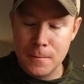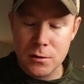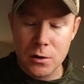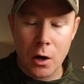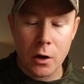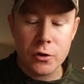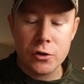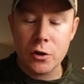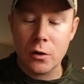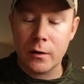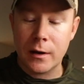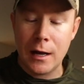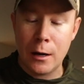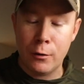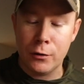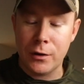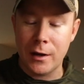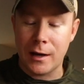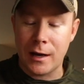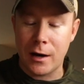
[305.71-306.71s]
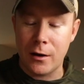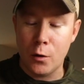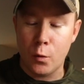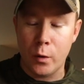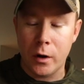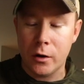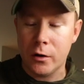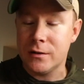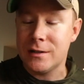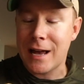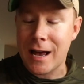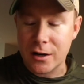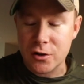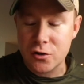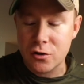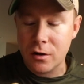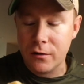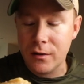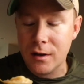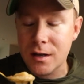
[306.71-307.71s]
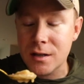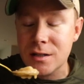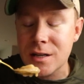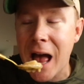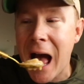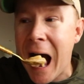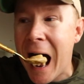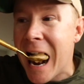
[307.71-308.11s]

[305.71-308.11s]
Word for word: As long as you're okay with like kind of the weirder texture of this,